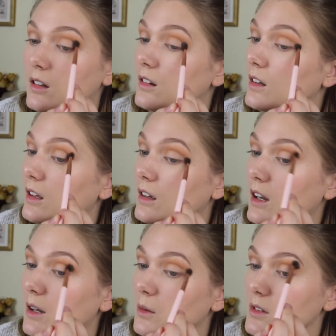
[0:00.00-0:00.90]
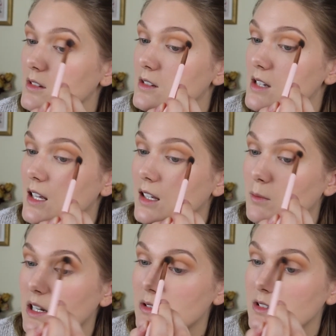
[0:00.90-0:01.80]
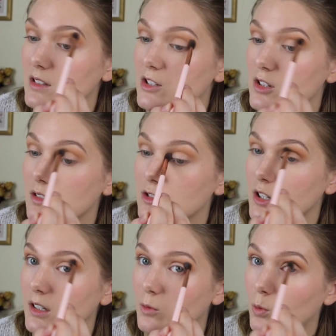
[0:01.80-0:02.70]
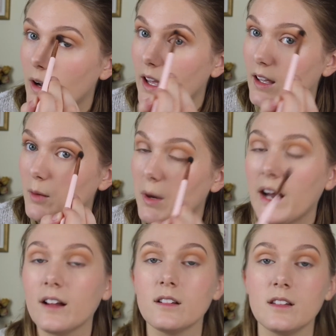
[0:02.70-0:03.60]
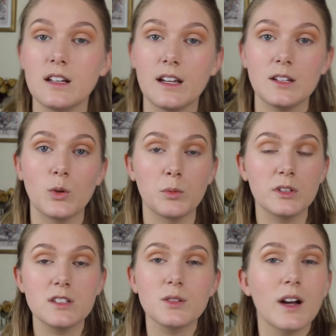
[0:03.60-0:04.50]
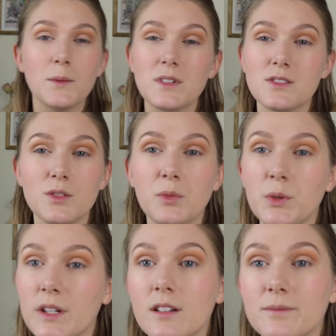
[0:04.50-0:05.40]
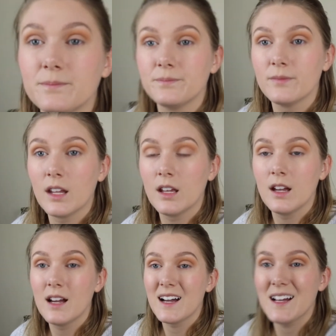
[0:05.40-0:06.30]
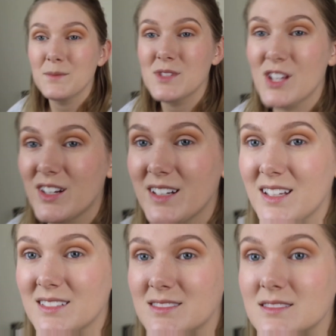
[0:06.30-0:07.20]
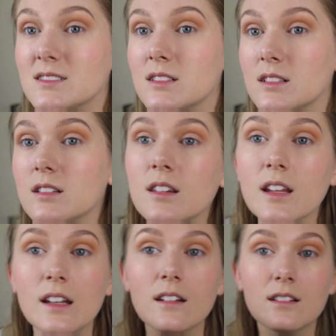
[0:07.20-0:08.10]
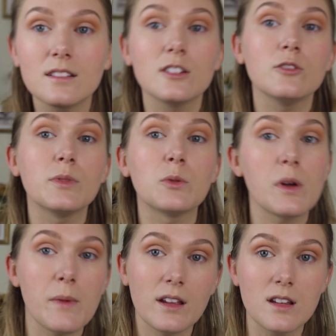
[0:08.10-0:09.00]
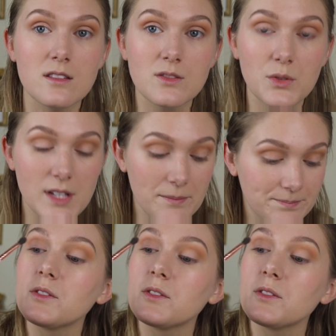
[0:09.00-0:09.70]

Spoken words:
Like, I was taking my transition shade way up higher than I normally do. I'm gonna zoom you in. I'm sorry that you've been way back there this whole time.